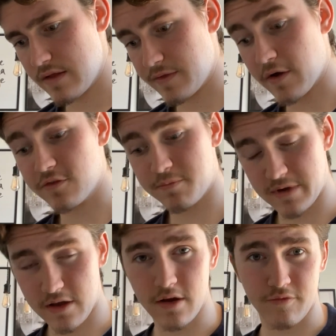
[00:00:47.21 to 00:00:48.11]
those have
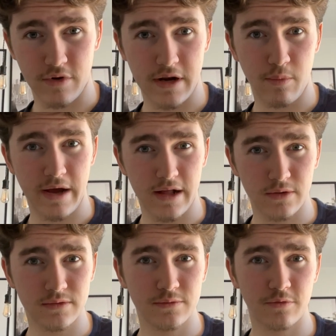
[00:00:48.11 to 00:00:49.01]
been going really
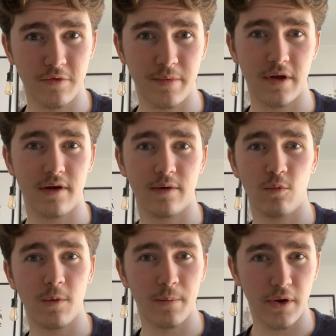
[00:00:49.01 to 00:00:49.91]
well. We've been going
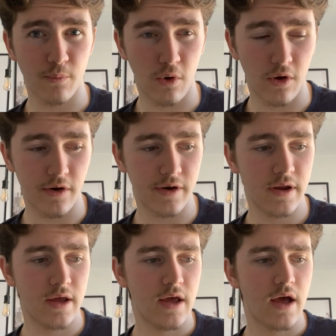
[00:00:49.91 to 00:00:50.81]
one by one.
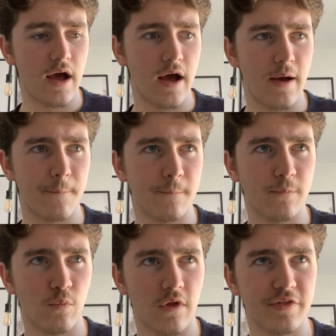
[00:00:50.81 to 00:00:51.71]

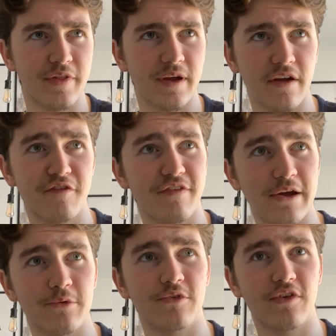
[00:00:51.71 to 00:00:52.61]
One thing I've
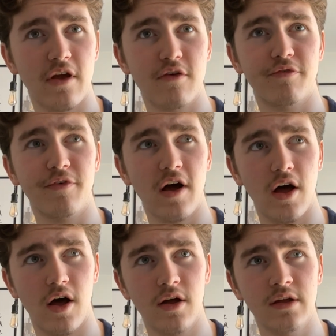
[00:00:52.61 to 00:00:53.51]
found so
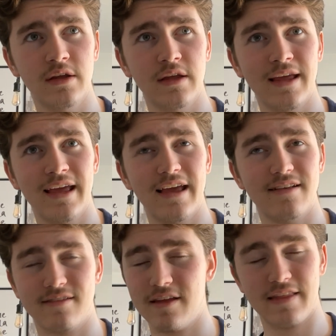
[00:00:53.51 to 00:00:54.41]
far
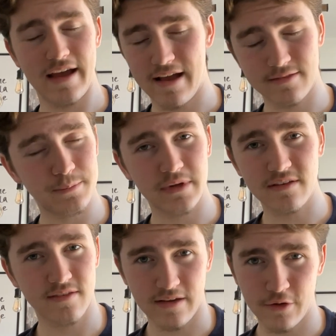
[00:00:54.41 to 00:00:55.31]
is that there hasn't been a
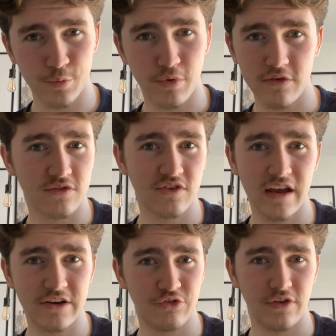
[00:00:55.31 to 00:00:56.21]
single
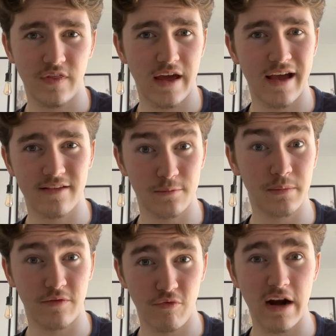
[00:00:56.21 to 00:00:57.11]
presentation that hasn't
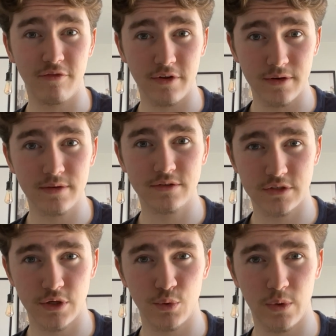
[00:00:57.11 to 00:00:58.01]
been relevant
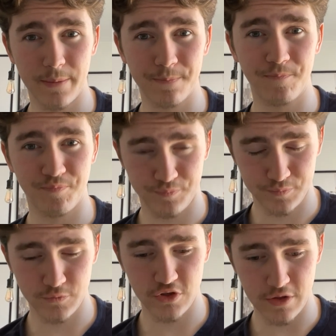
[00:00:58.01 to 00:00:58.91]
to
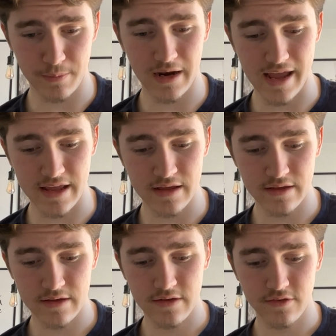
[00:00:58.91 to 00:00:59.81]
the play,
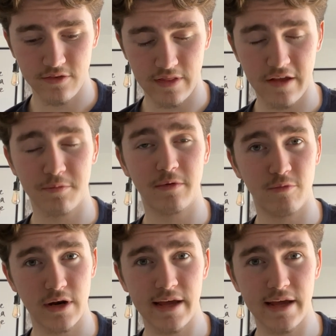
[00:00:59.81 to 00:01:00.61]
so that's been really